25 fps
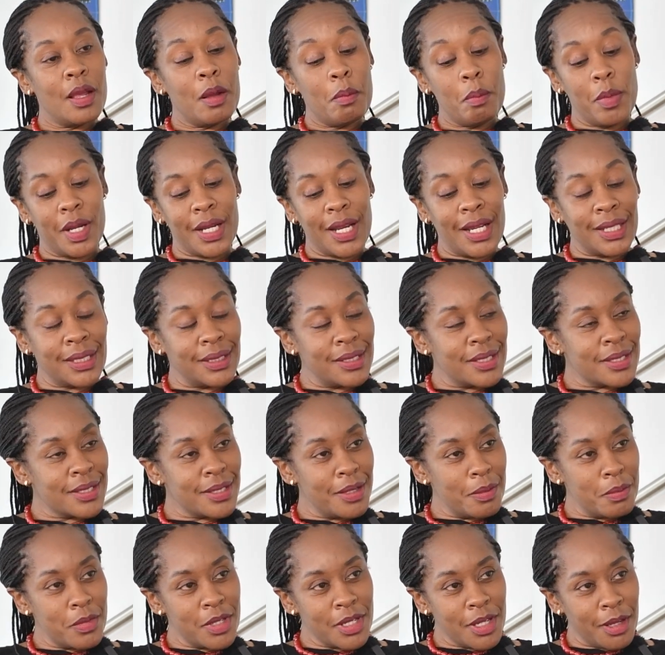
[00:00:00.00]
But at the
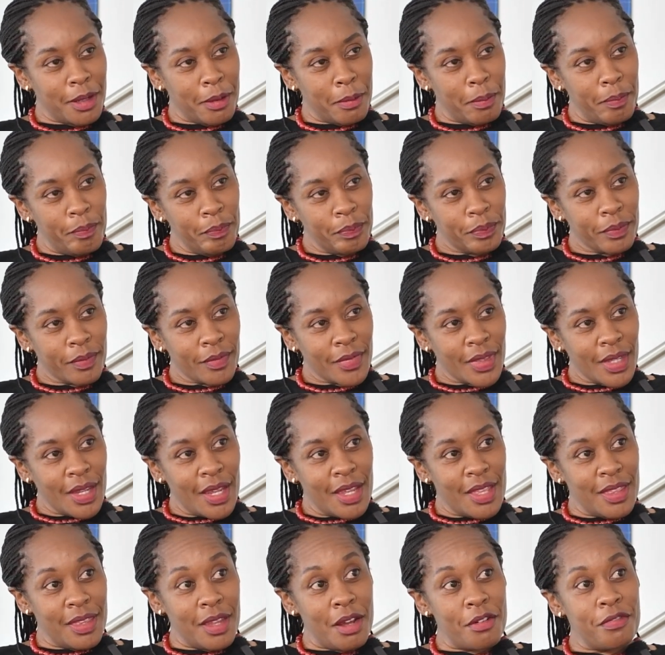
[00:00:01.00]
same time,
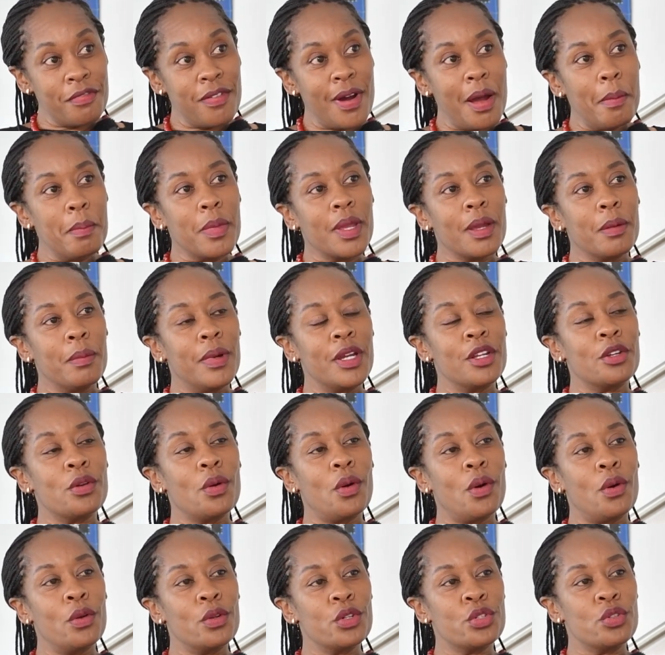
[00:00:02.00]
their farming might
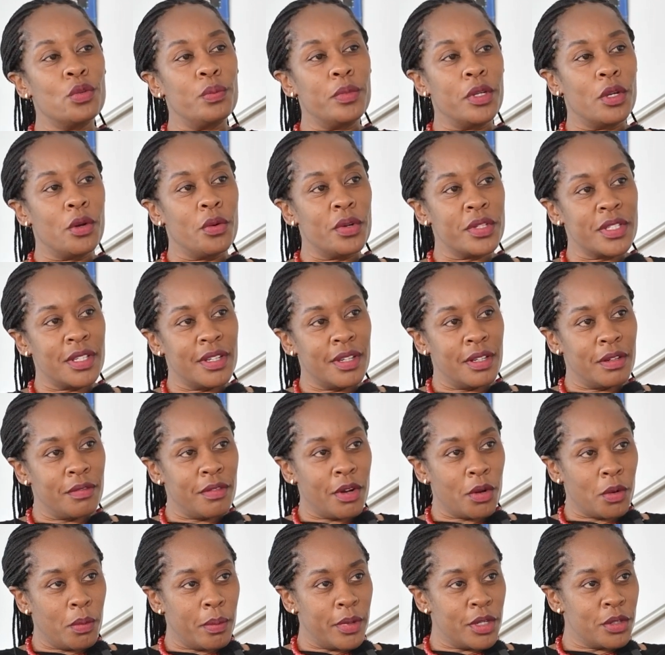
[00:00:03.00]
also be causing
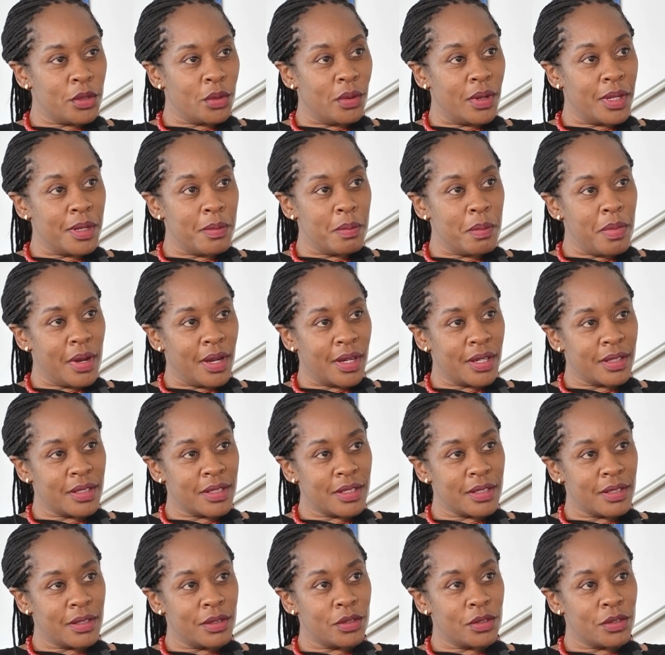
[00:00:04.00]
environmental impact.